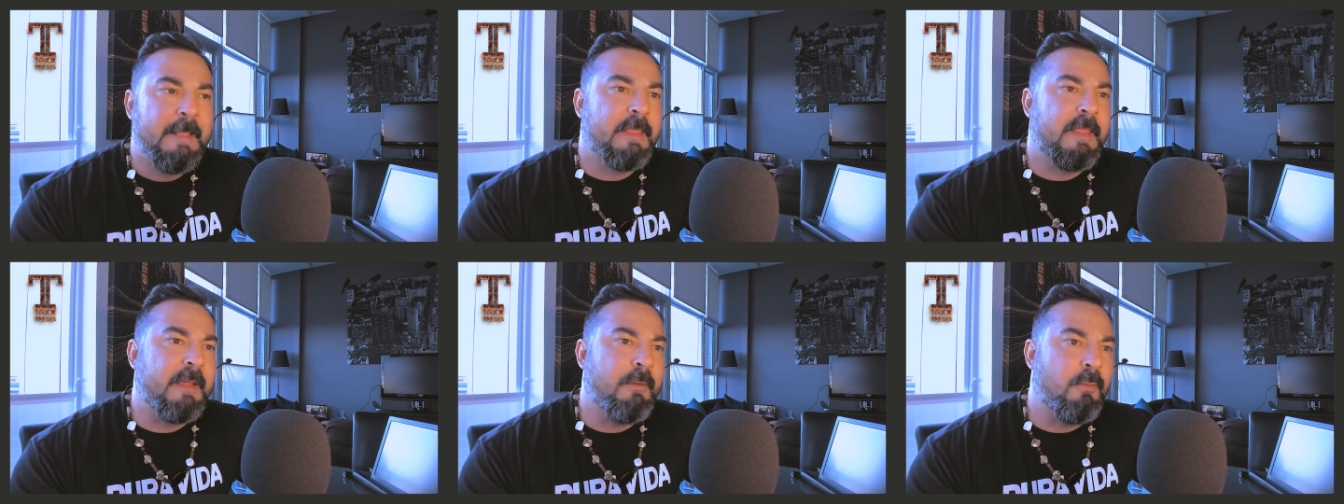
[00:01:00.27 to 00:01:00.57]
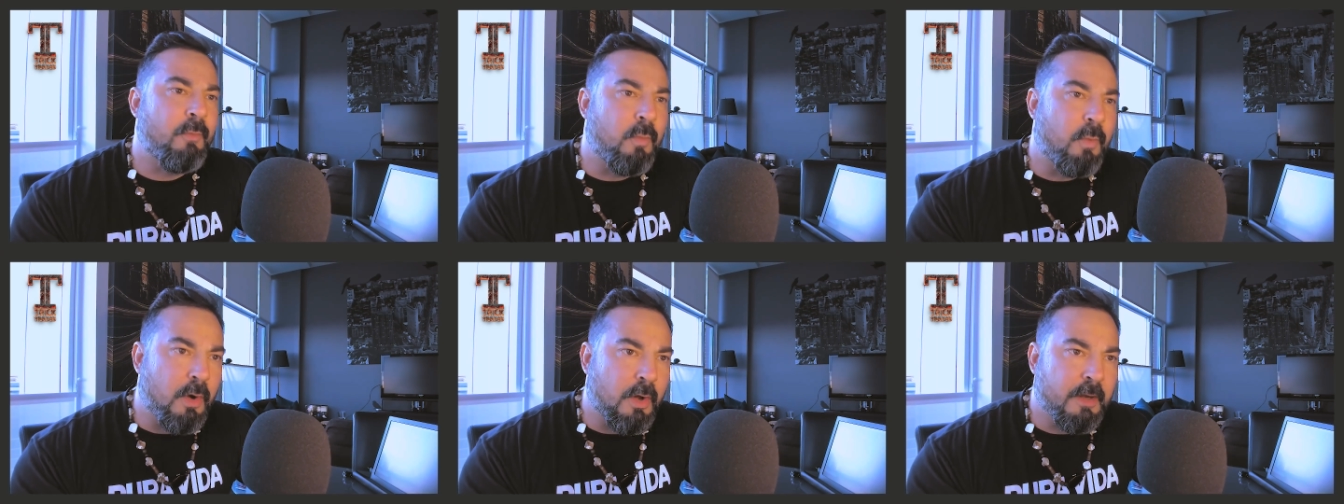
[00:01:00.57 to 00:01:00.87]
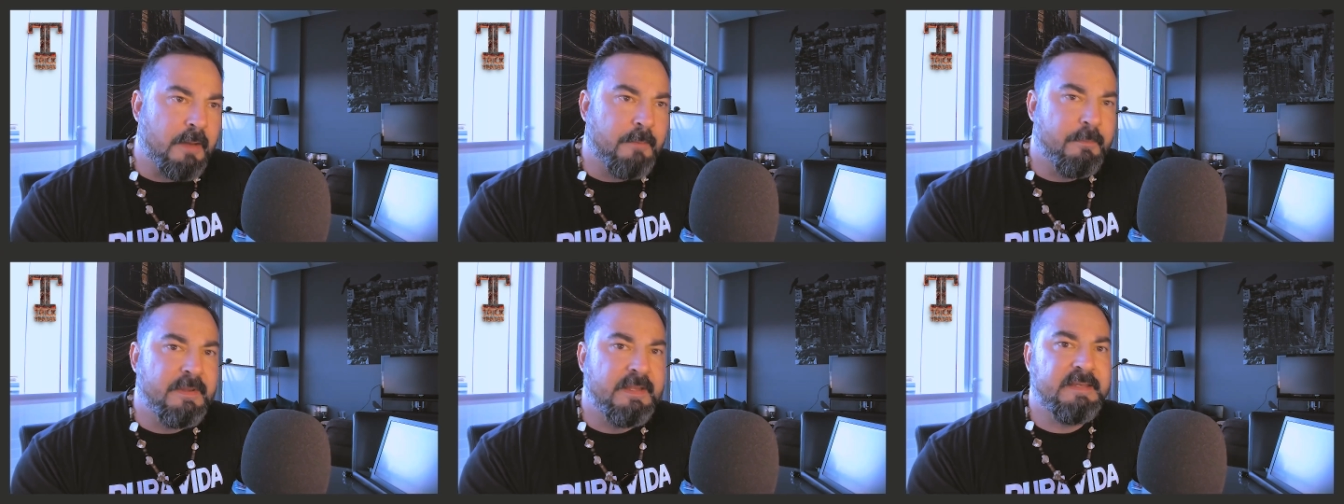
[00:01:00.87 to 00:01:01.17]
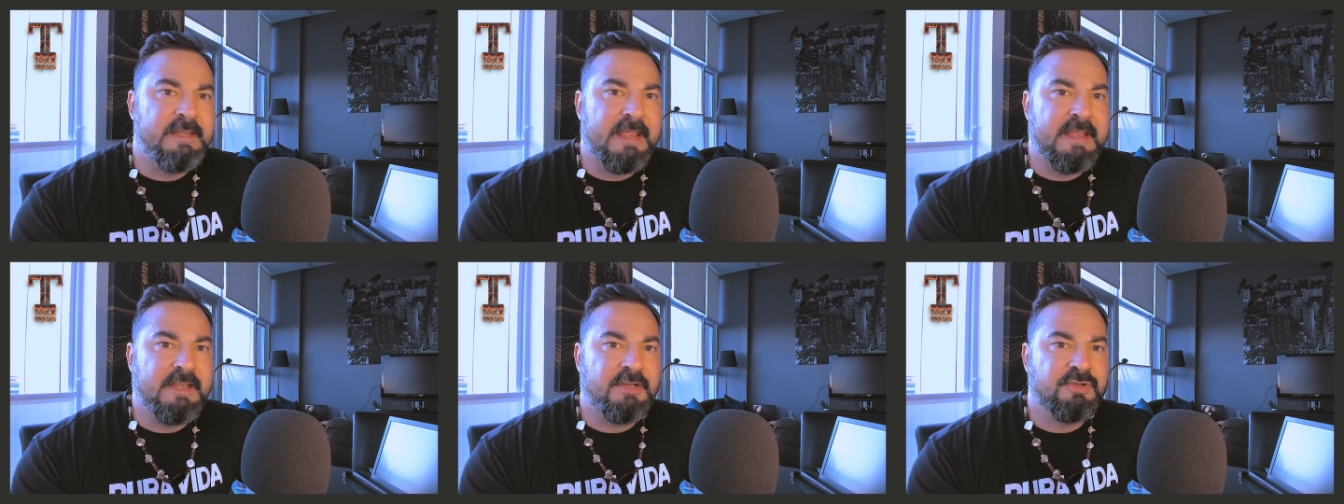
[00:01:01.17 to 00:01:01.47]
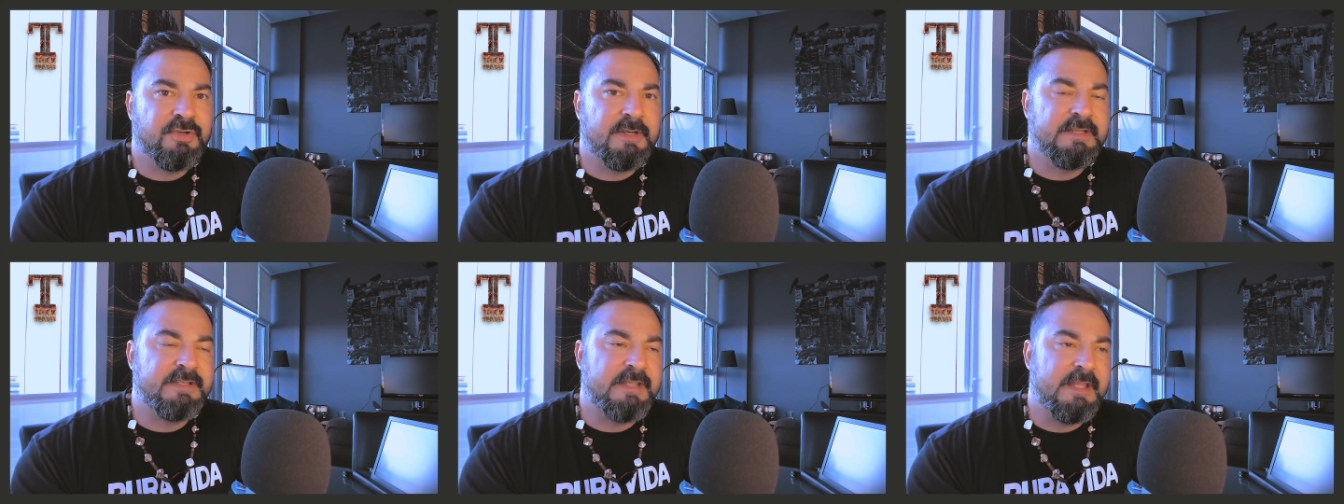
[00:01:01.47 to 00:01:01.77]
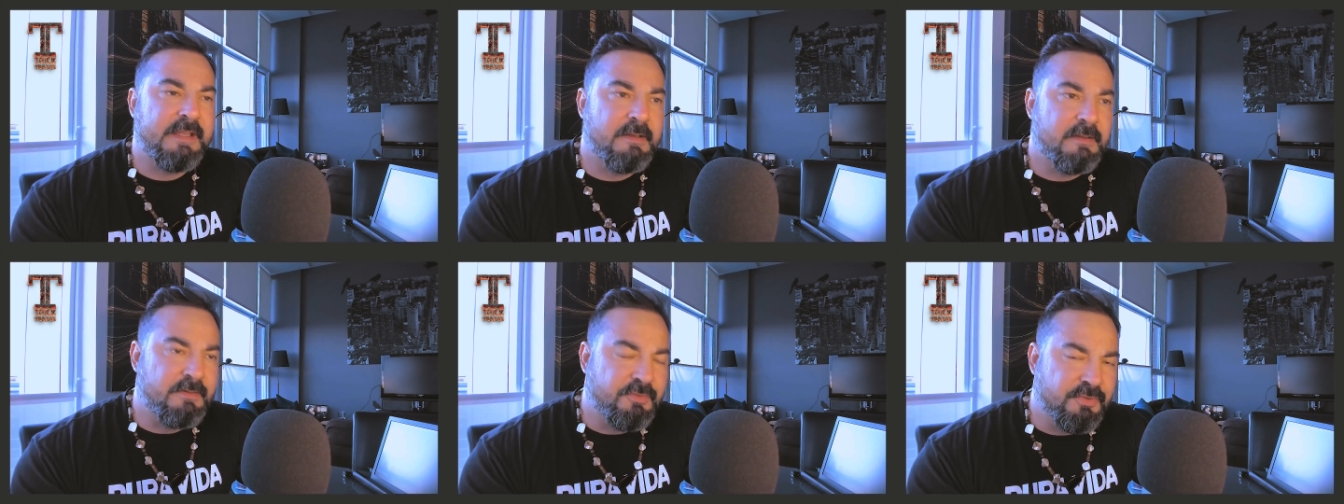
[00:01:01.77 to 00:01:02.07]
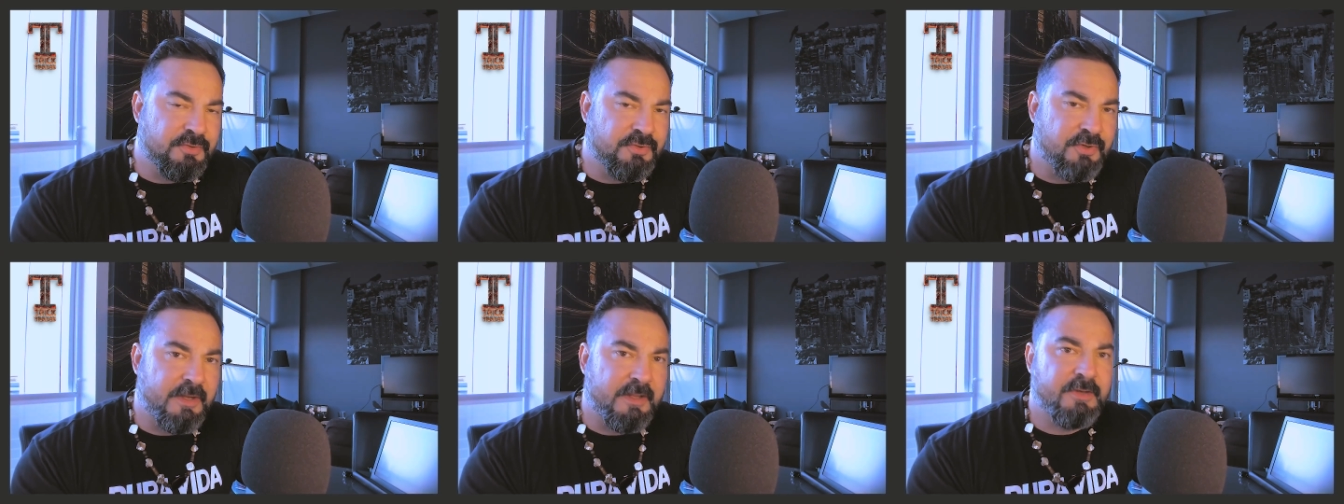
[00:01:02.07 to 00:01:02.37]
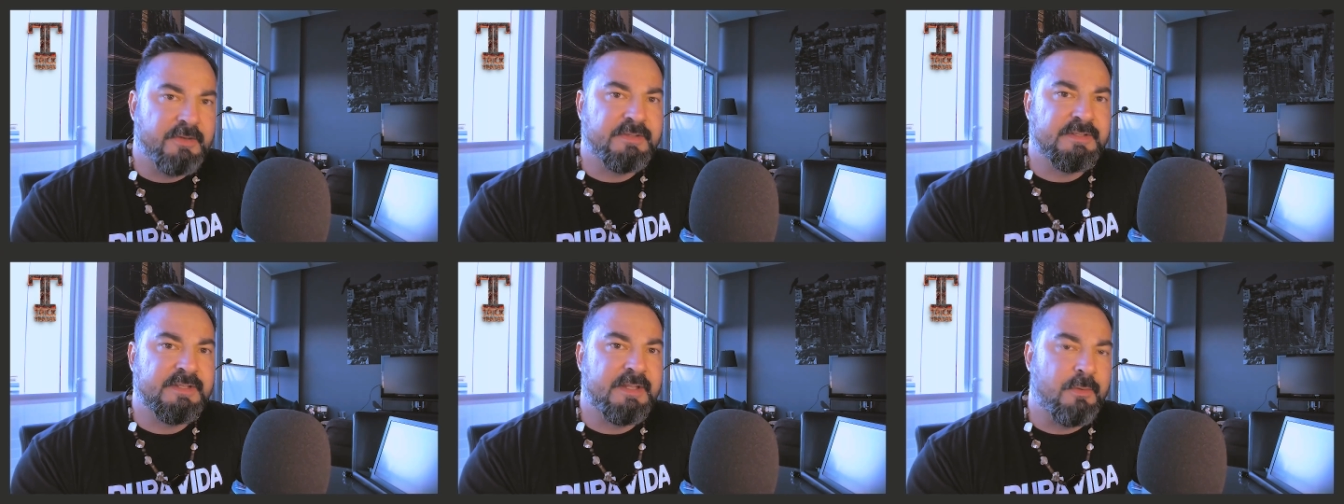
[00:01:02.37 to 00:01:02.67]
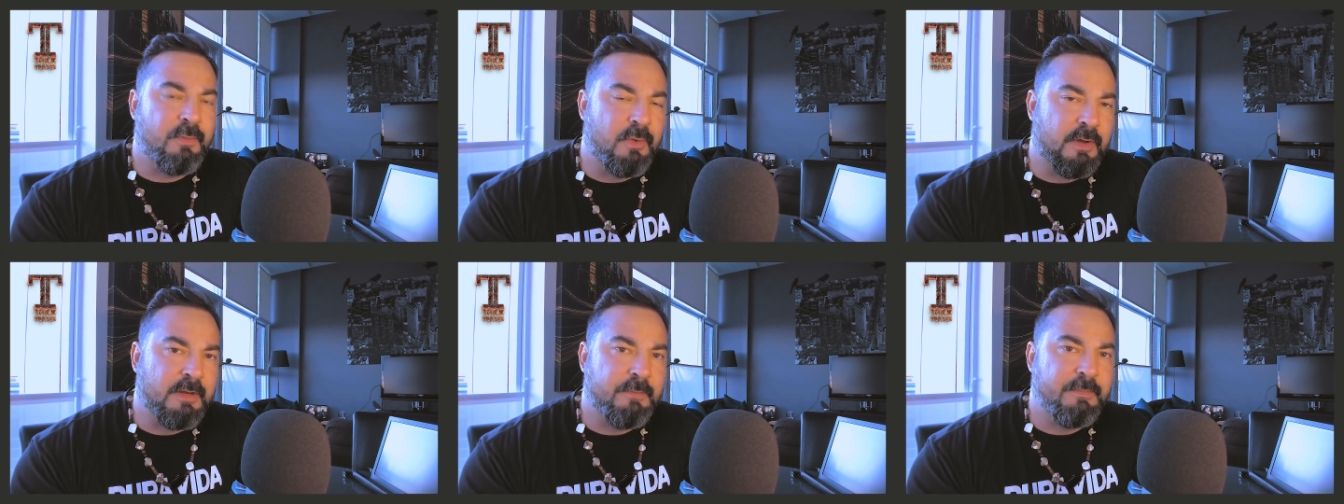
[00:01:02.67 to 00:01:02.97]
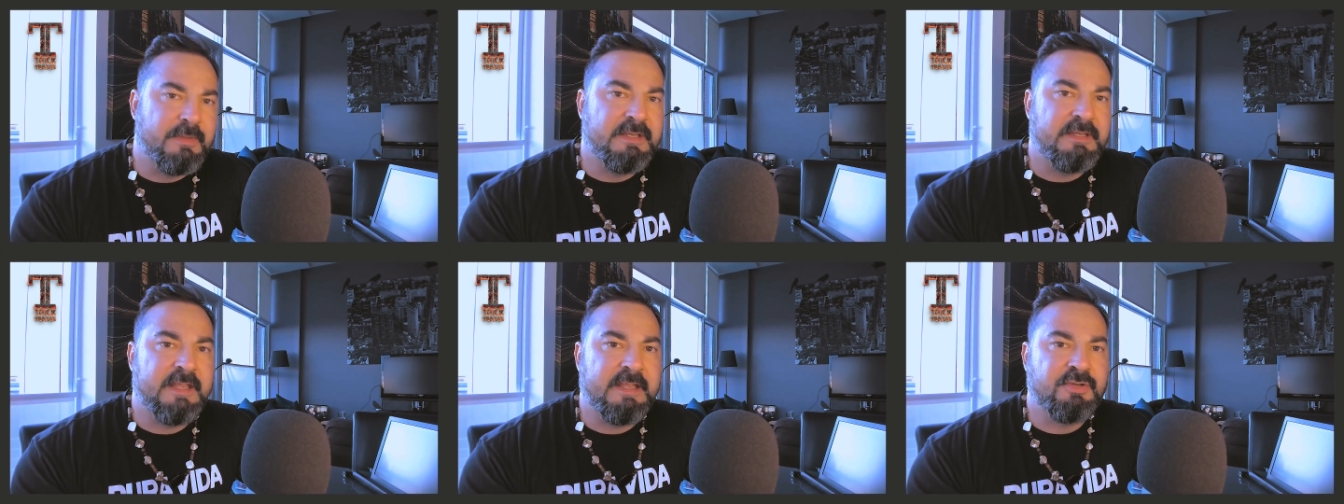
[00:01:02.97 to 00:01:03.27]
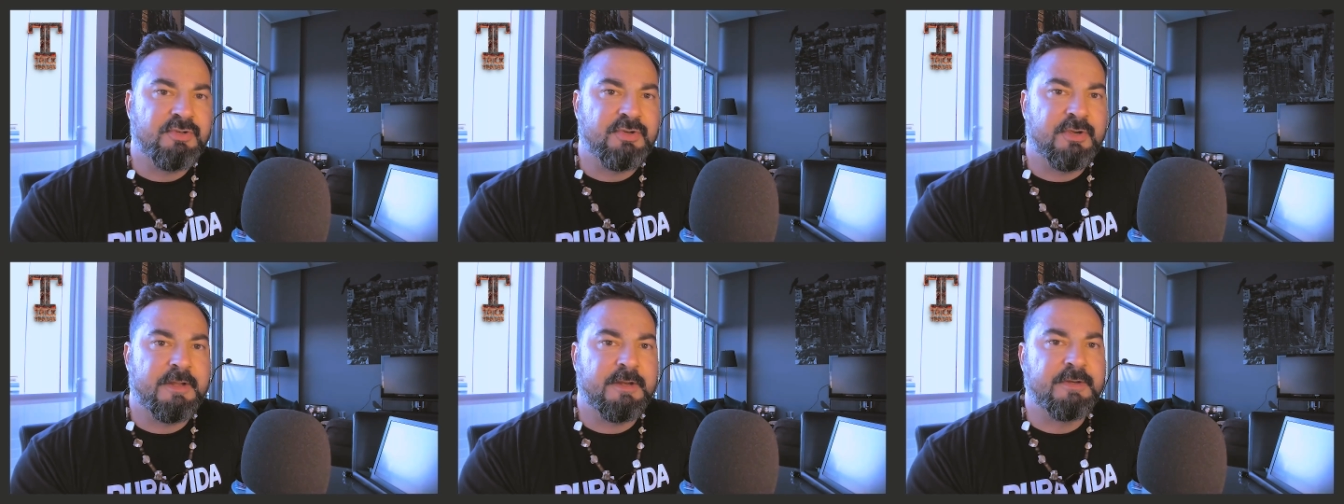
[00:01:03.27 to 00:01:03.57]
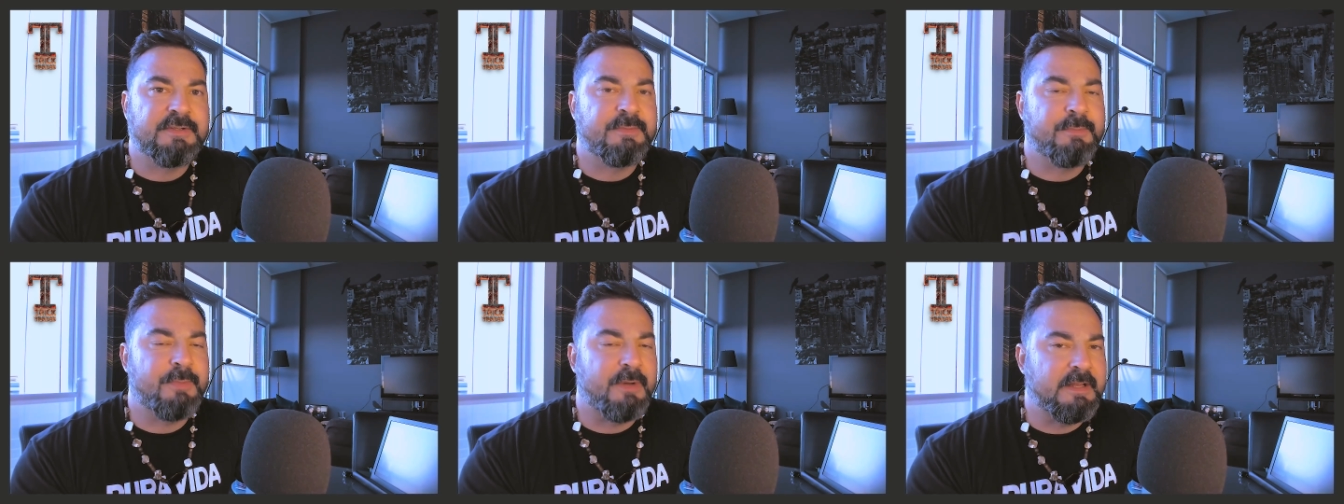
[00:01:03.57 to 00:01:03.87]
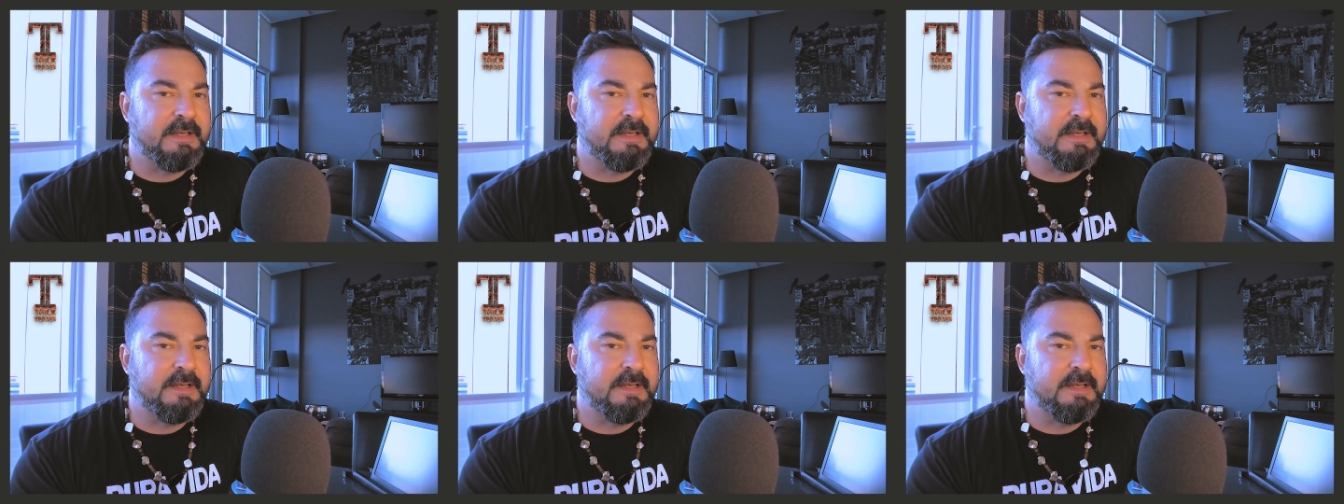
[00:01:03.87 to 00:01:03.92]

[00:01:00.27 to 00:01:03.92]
they want to be day traders, they want to be day traders, but